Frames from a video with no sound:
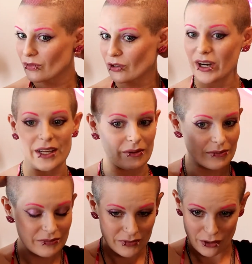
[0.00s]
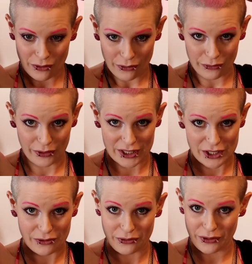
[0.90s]
Great.
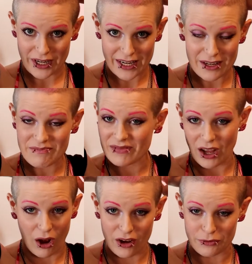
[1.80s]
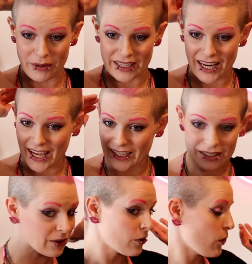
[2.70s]
Friction free, off my
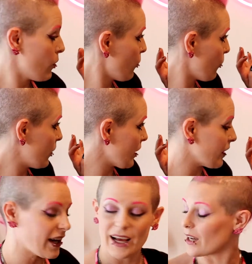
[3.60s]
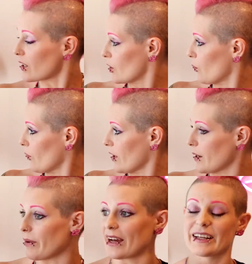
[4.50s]
neck. We are not gonna worry
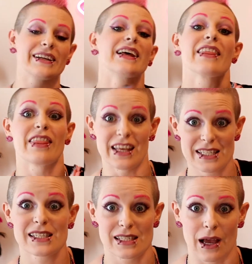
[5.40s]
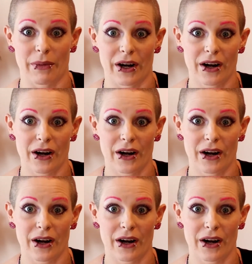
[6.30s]
about it this summer.